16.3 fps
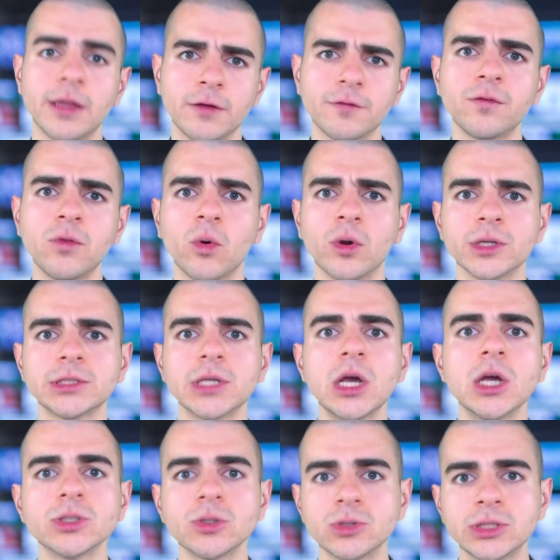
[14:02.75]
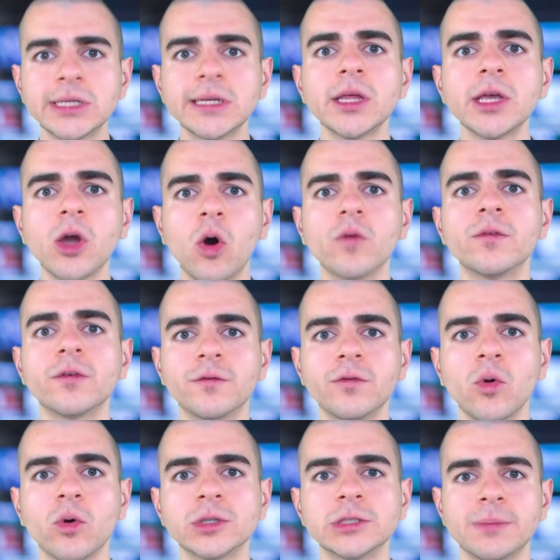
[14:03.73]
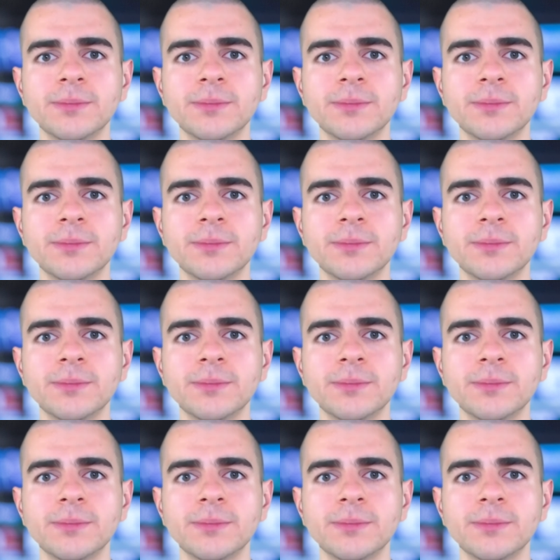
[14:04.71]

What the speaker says: their floors. So ceiling over floors